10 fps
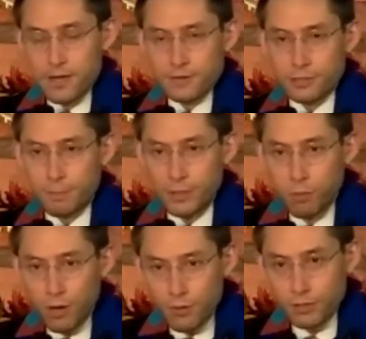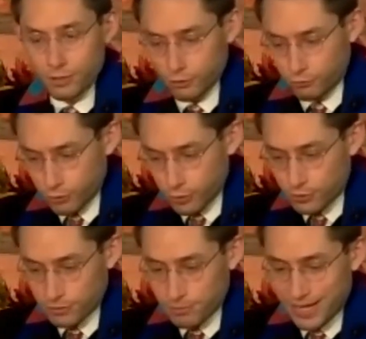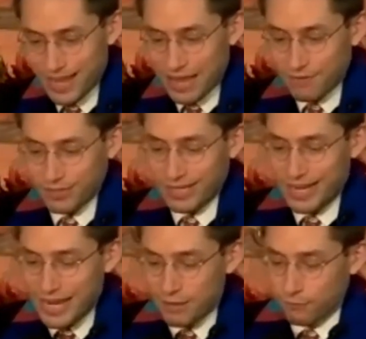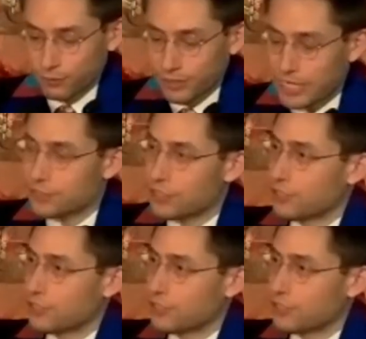to be woke grew to mean having a native relationship to